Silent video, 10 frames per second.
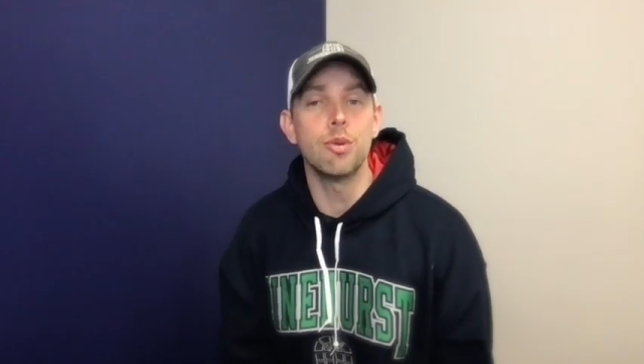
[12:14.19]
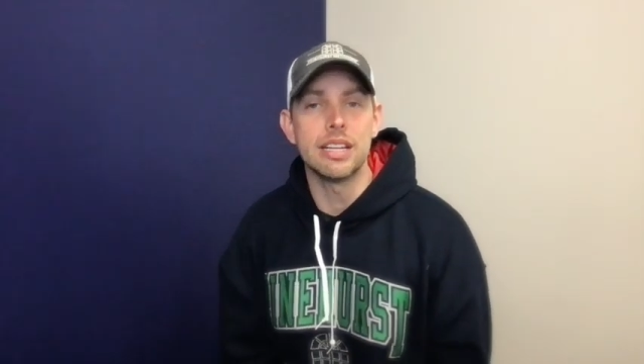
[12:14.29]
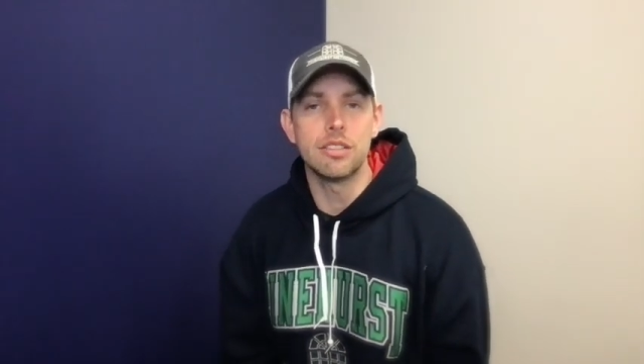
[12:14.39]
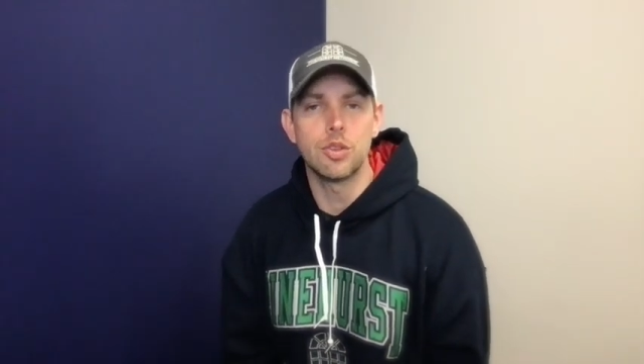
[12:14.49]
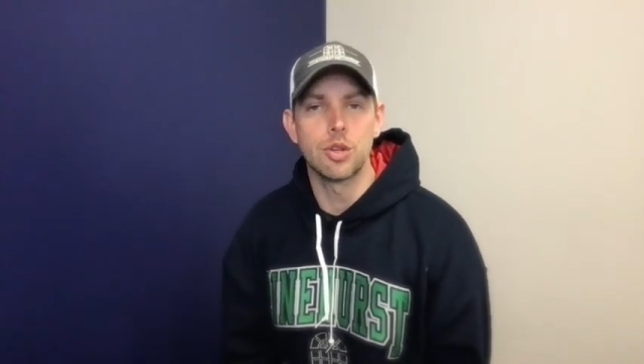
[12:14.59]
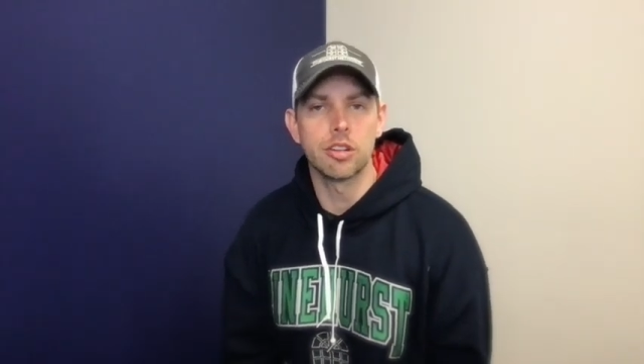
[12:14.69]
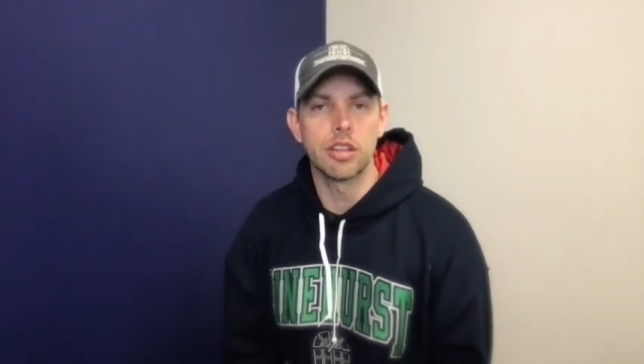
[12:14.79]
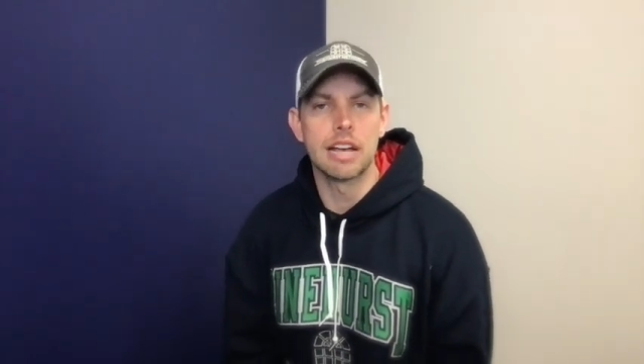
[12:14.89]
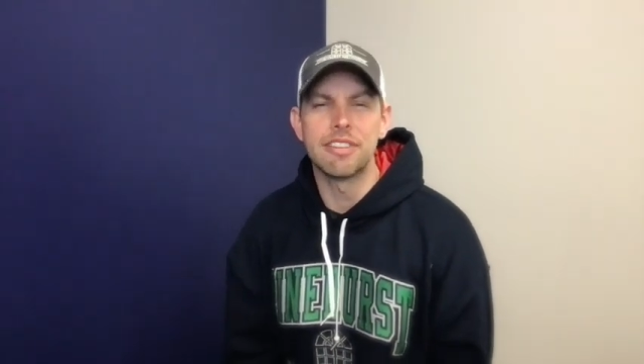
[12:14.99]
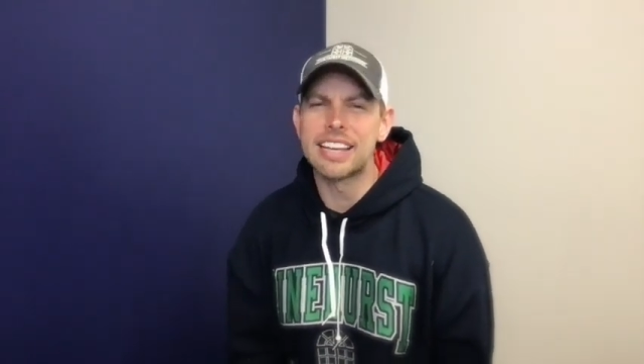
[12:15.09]
into your
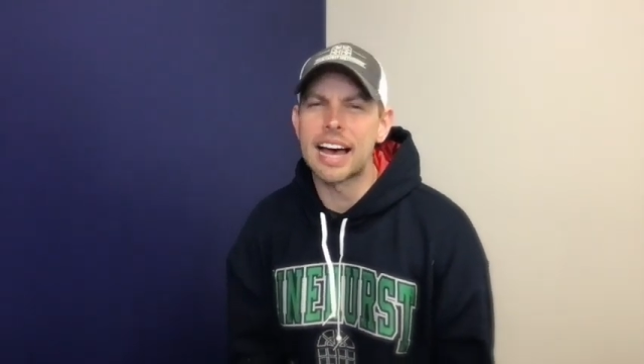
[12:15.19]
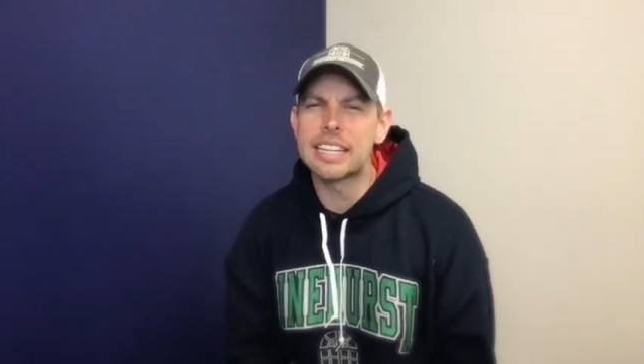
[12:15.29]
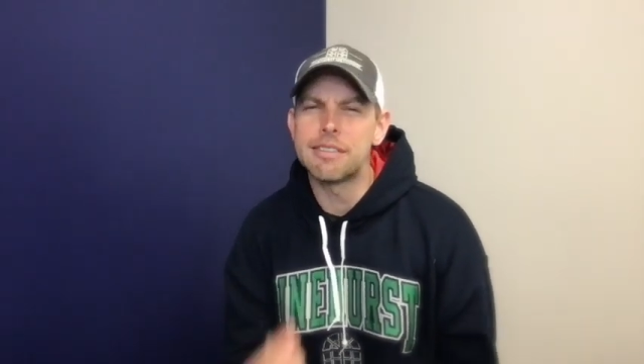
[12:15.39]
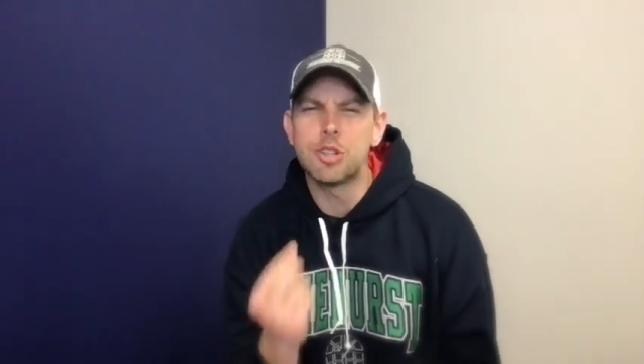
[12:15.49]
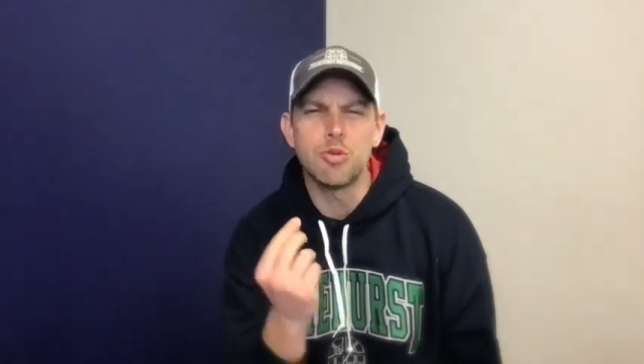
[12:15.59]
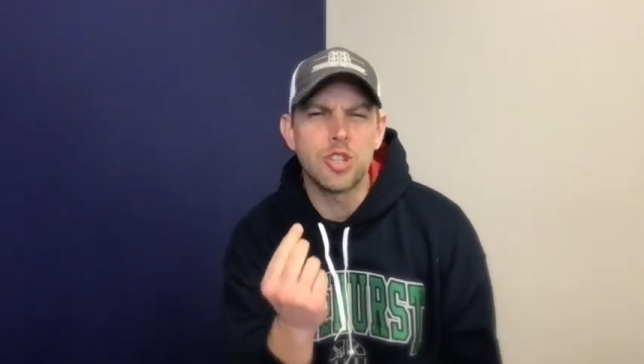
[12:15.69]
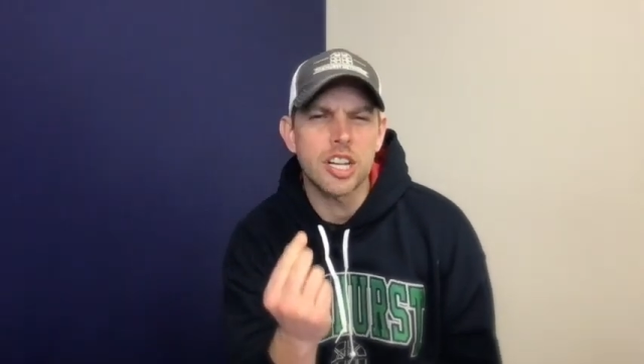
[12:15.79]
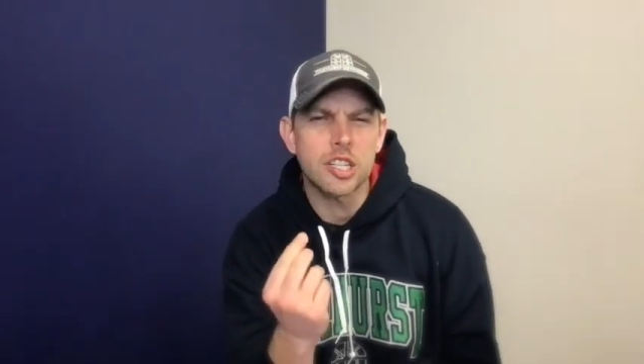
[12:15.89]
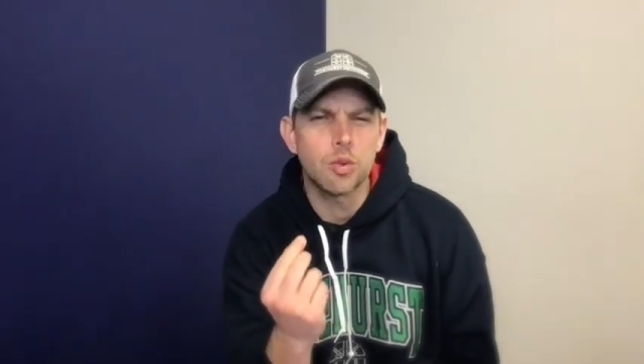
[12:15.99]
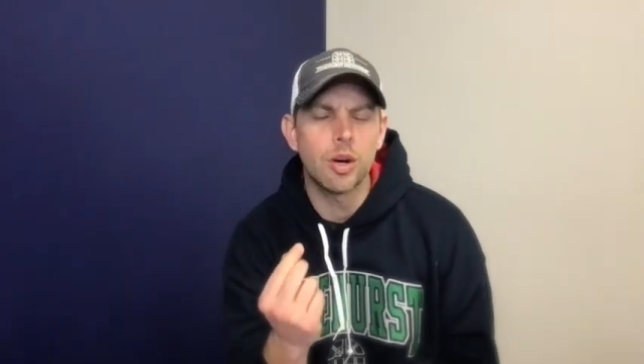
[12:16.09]
life and God gives you
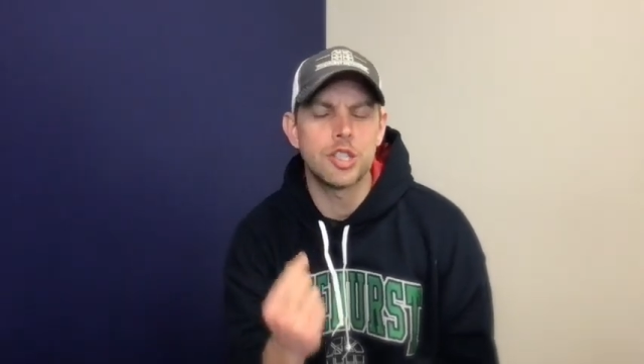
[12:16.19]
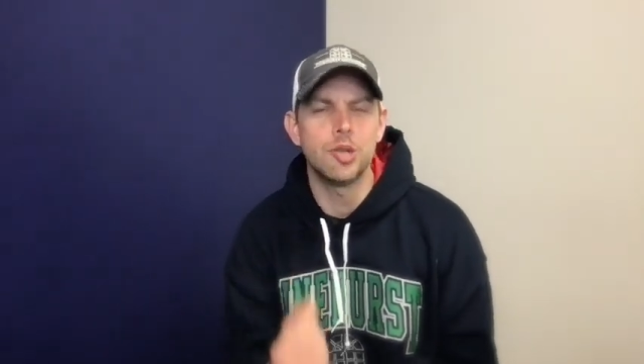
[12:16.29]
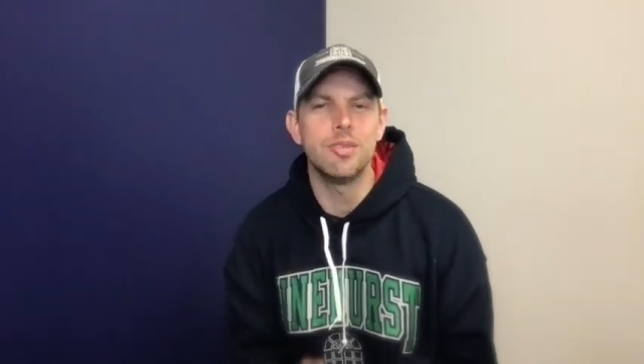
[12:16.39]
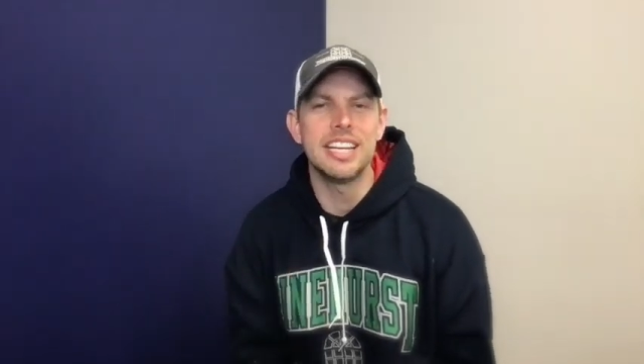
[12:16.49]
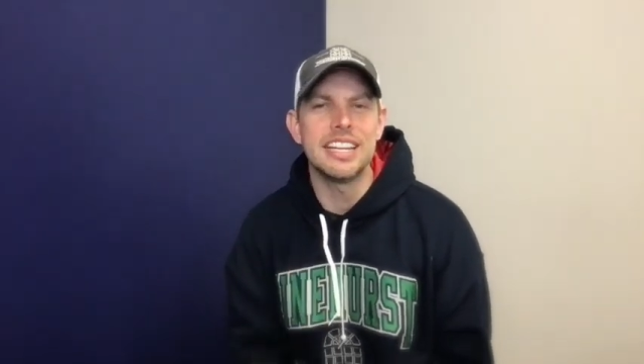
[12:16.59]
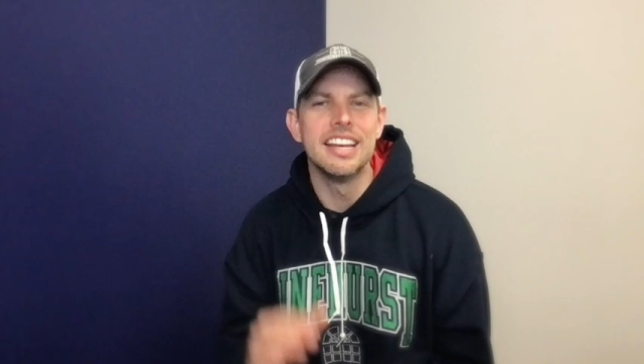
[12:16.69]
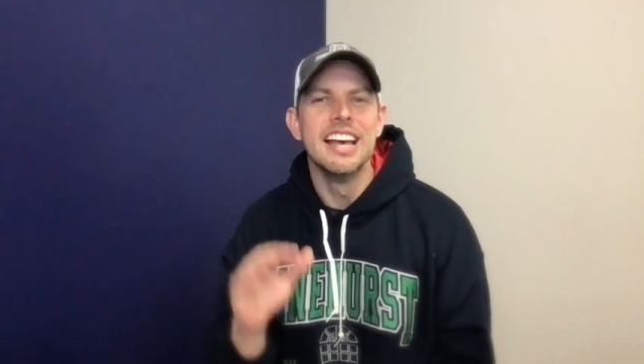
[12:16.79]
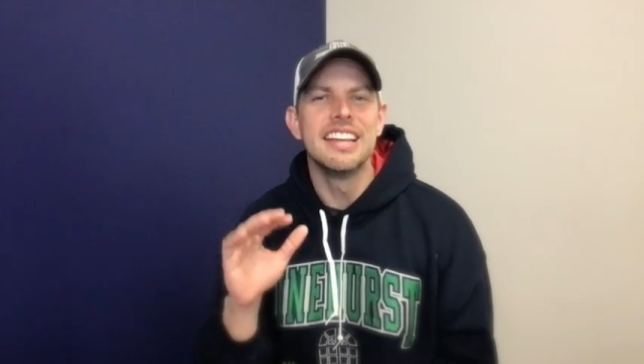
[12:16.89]
just what you need